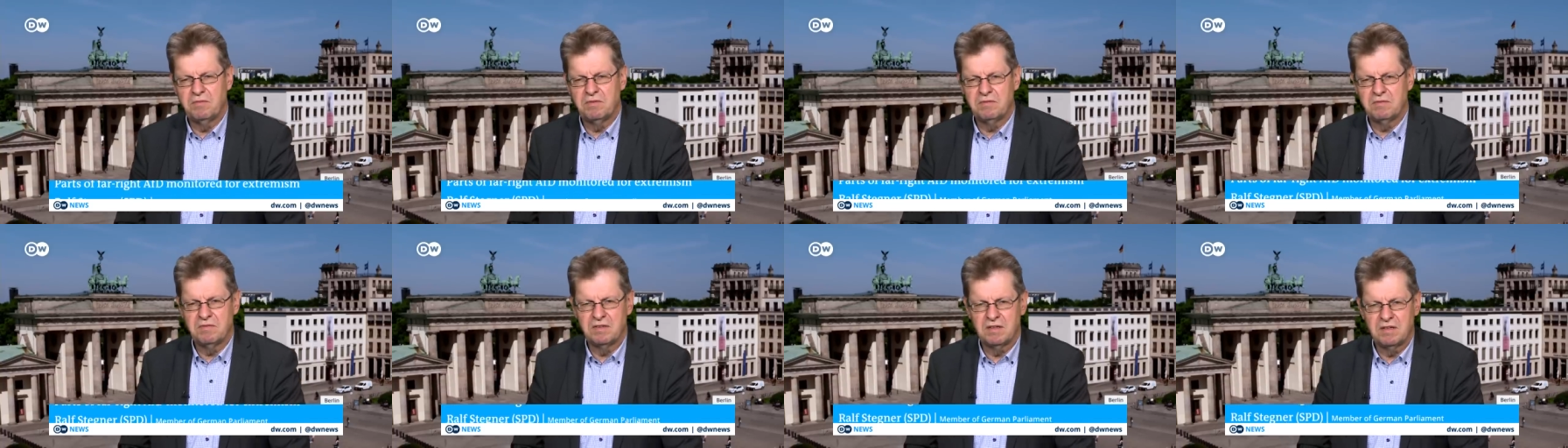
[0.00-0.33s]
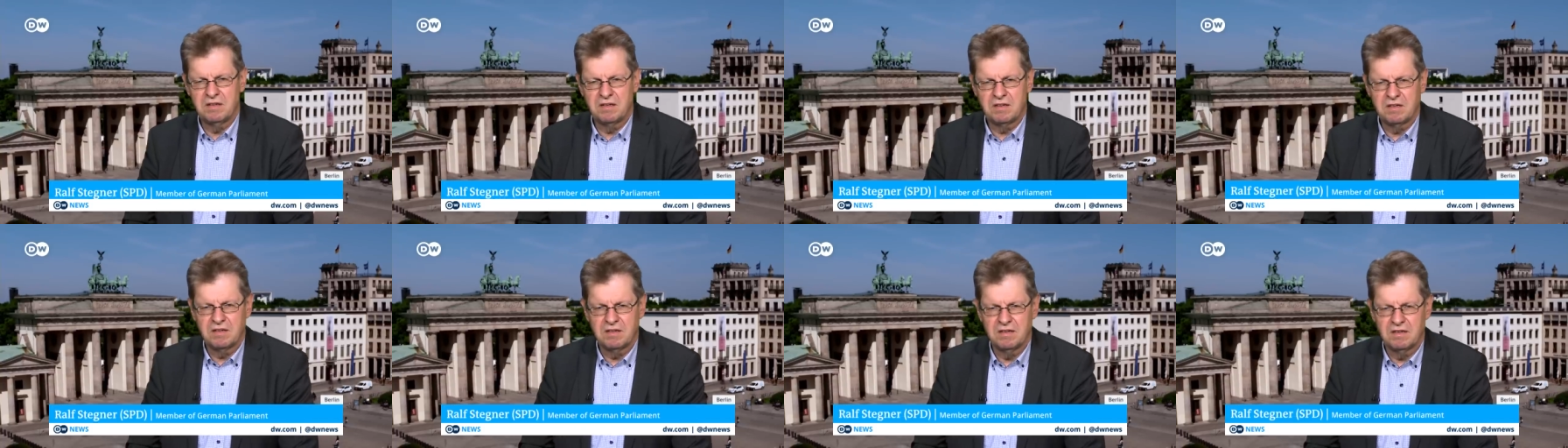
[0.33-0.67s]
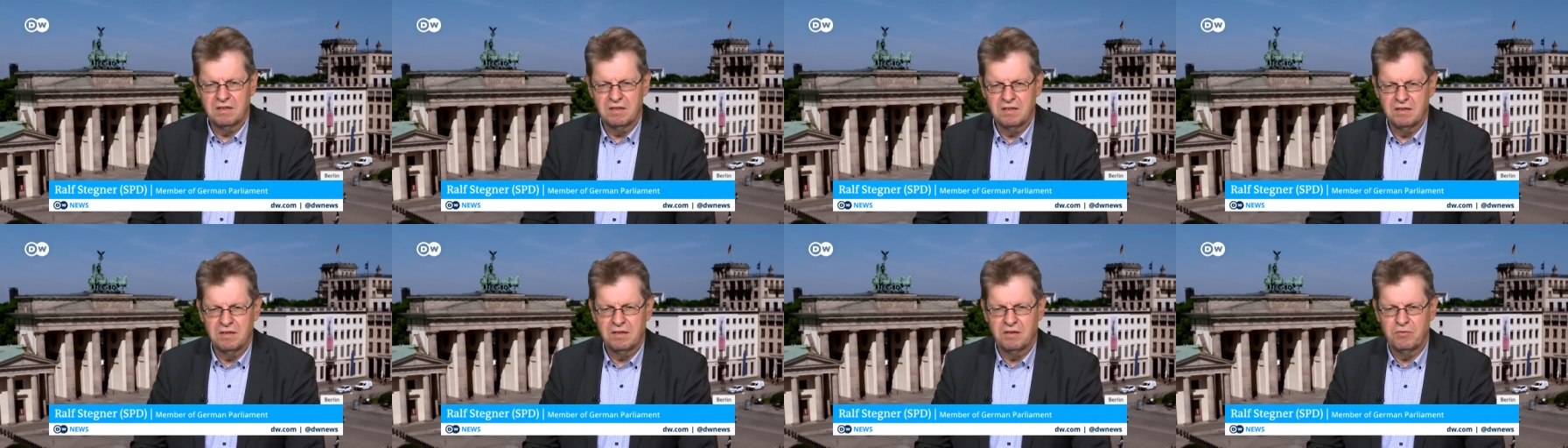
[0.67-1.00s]

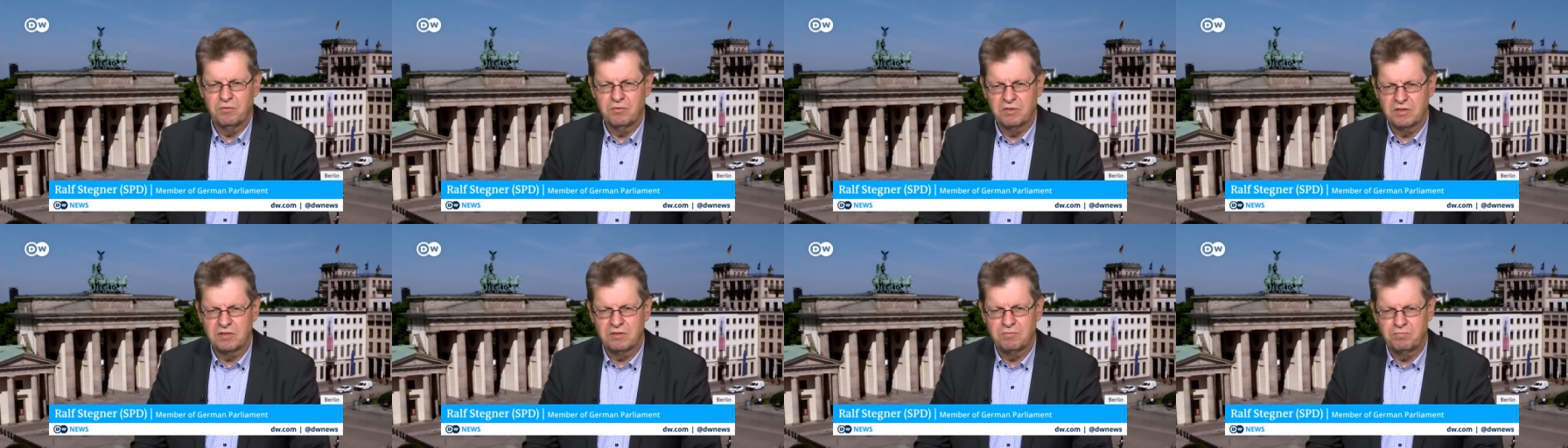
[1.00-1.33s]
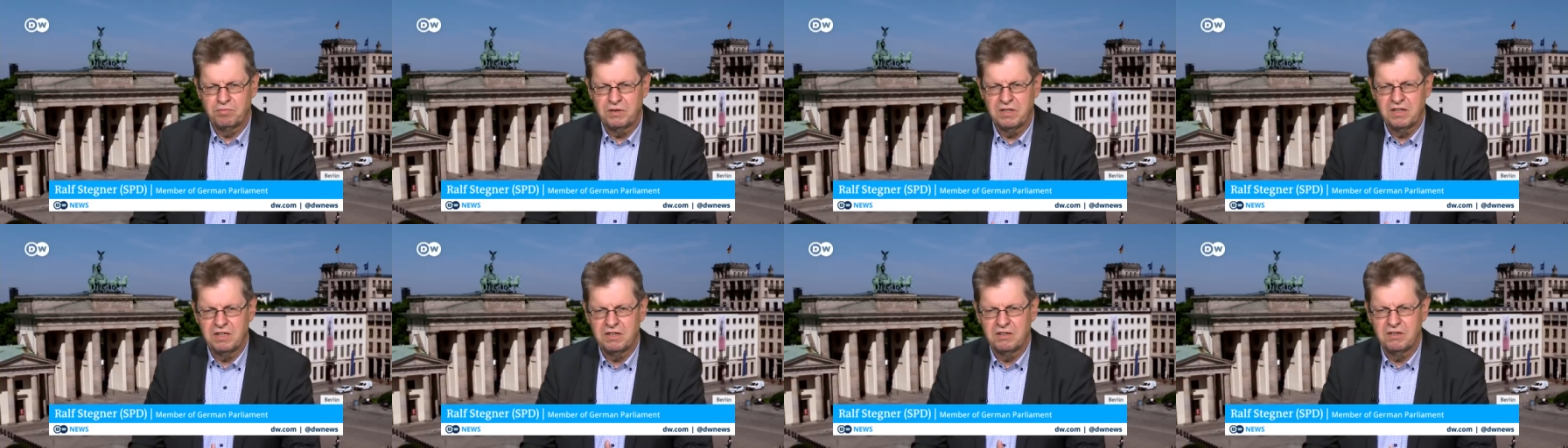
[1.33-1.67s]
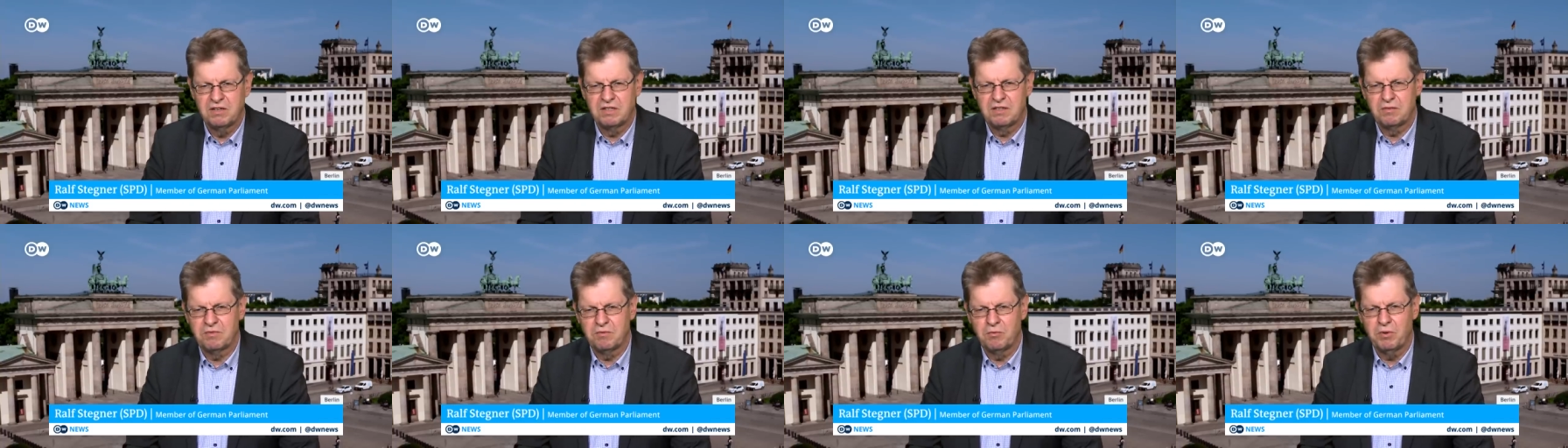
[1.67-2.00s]
uh, it was pretty
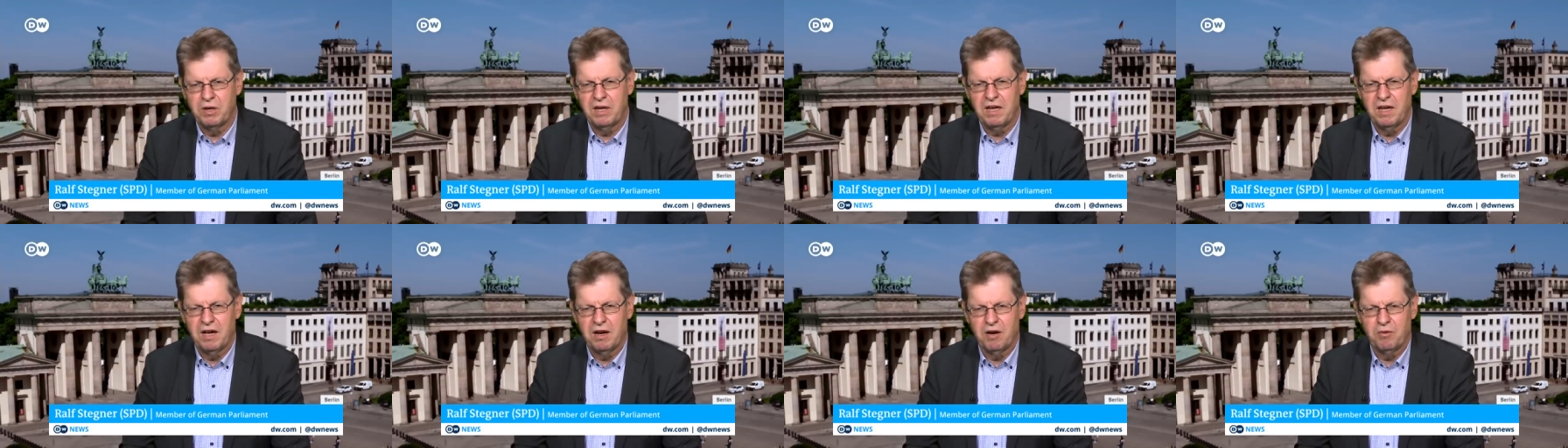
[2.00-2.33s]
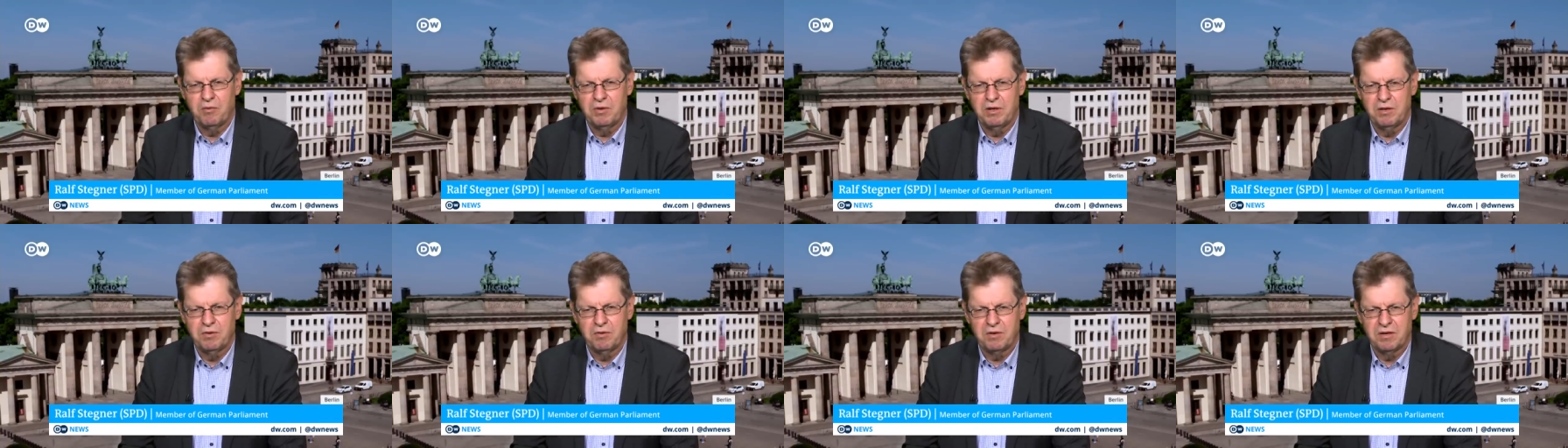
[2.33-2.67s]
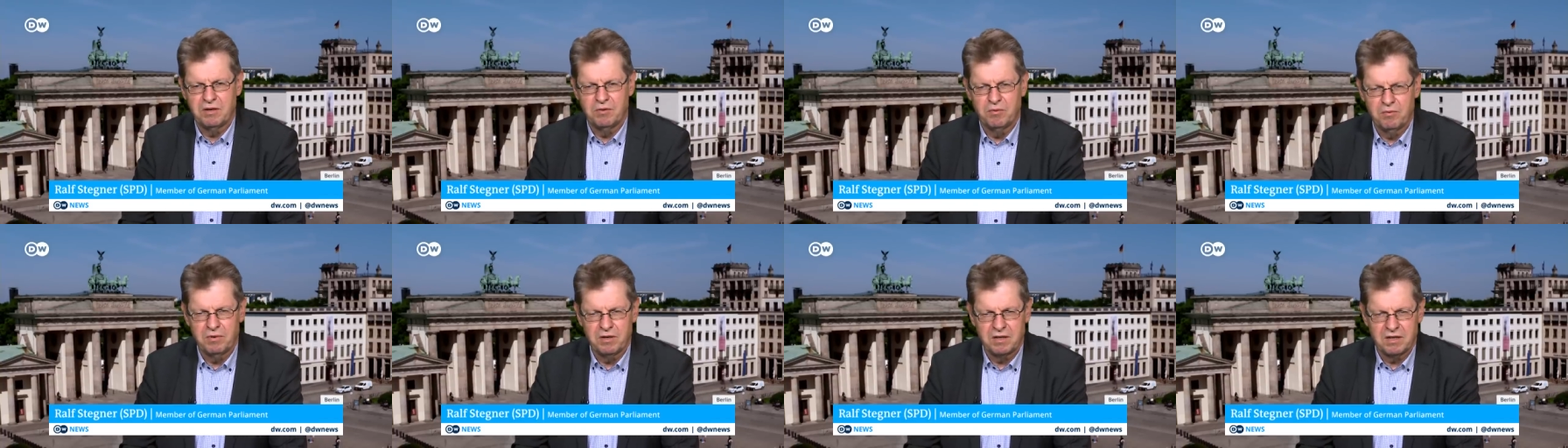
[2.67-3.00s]
good way how we
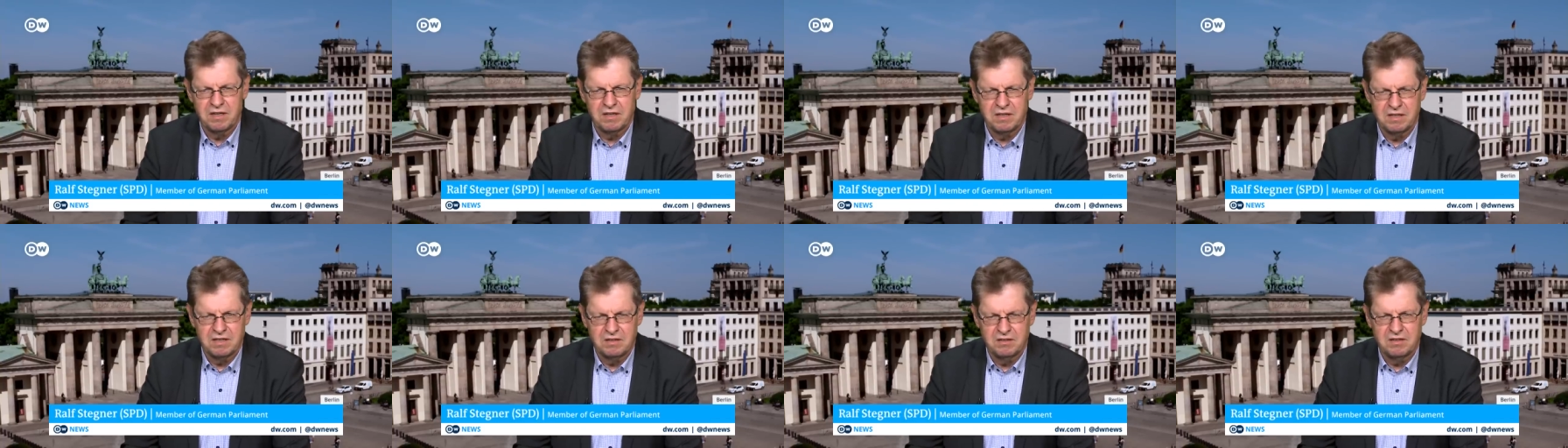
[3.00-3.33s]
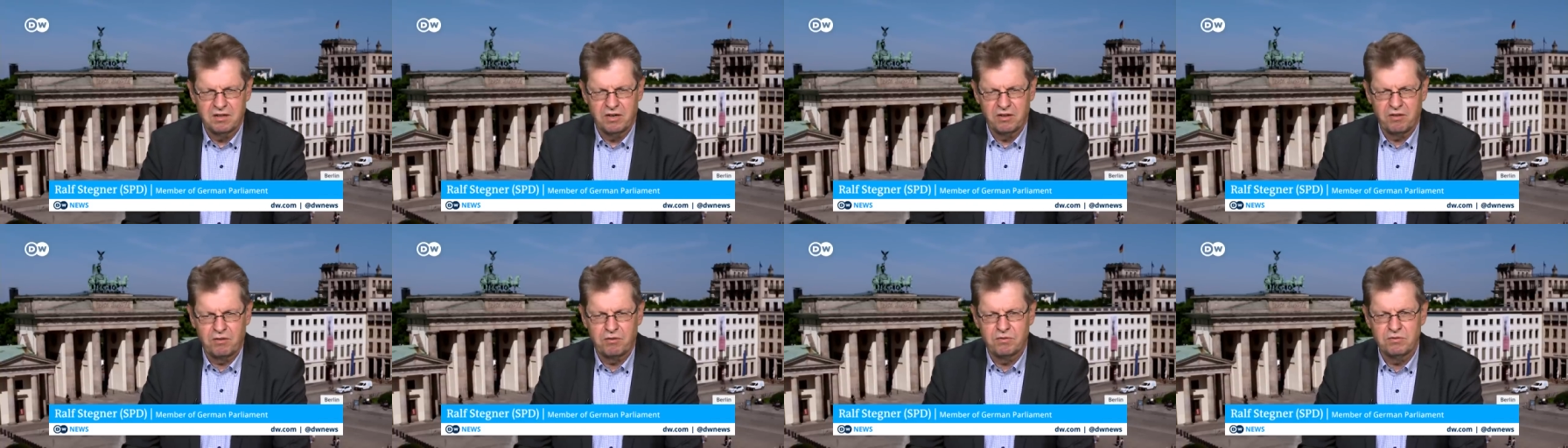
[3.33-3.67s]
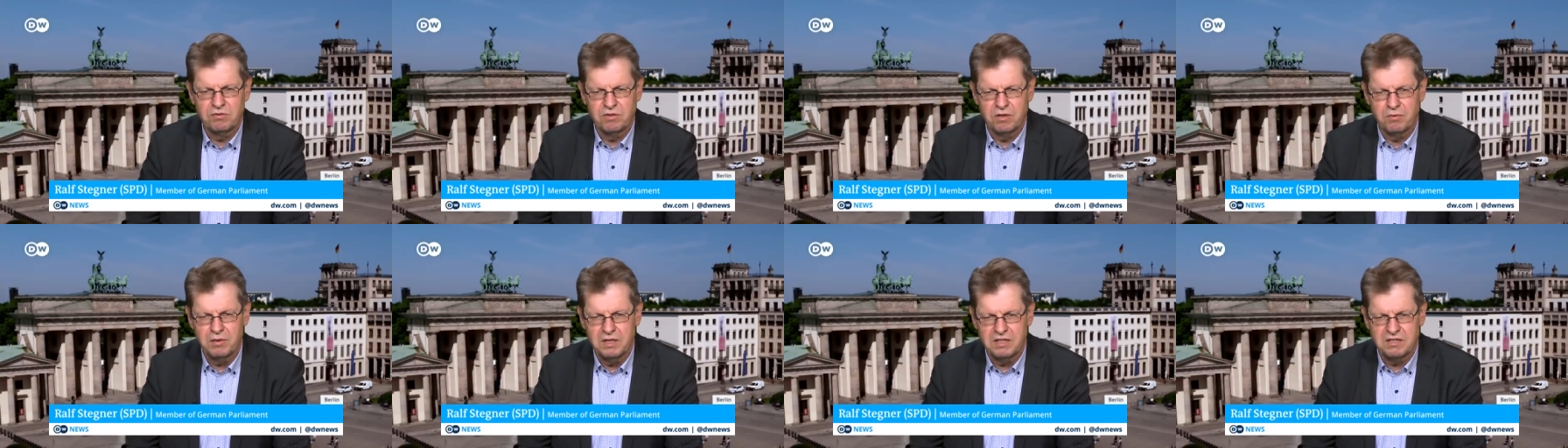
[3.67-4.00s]
got
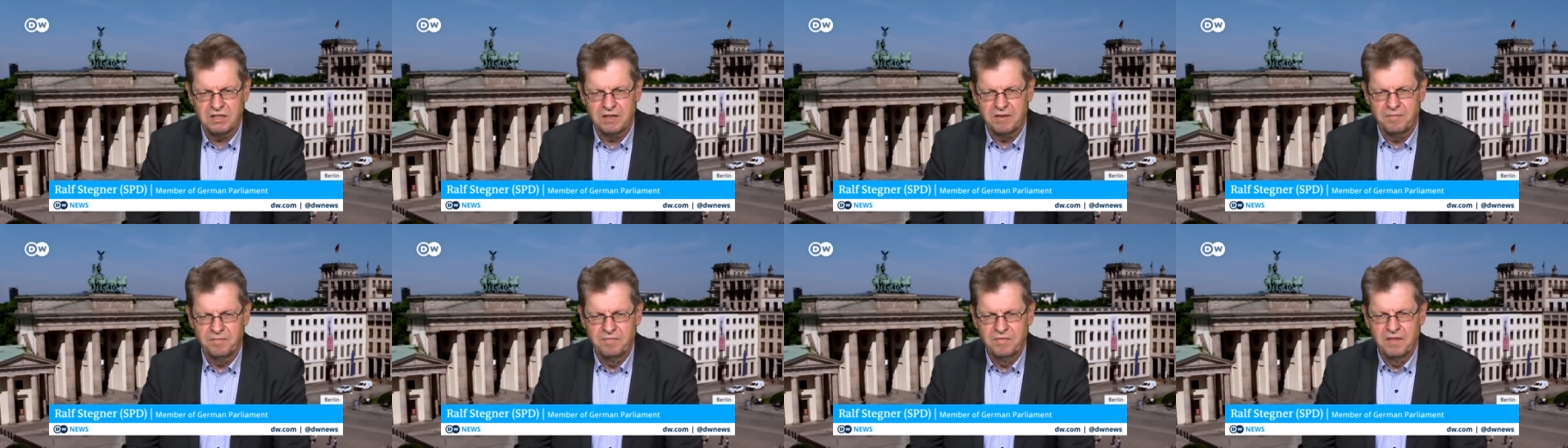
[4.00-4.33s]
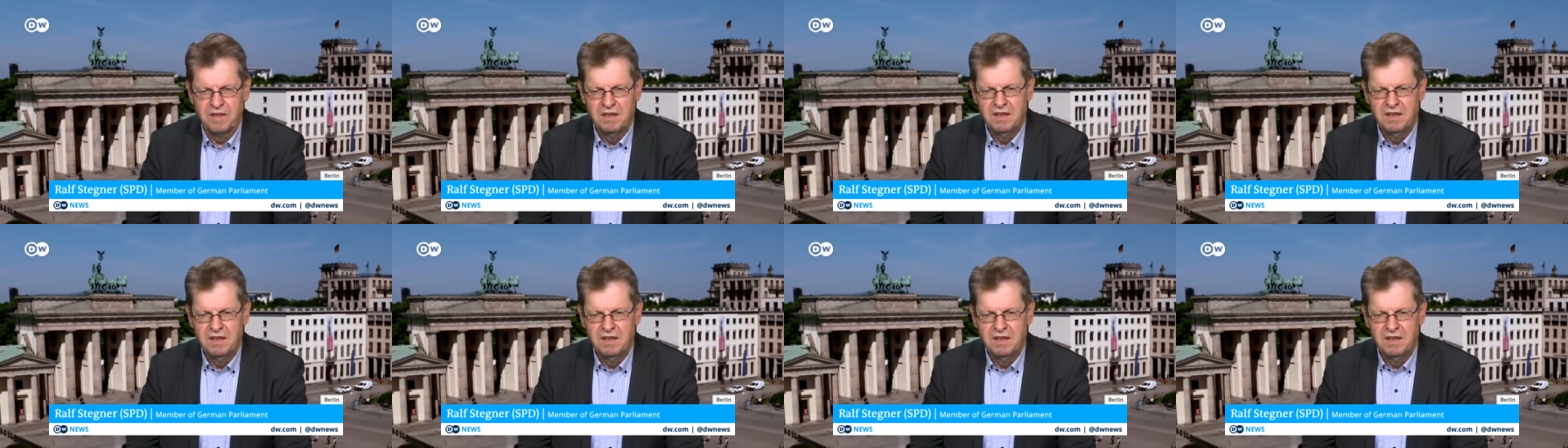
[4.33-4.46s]
through the winter.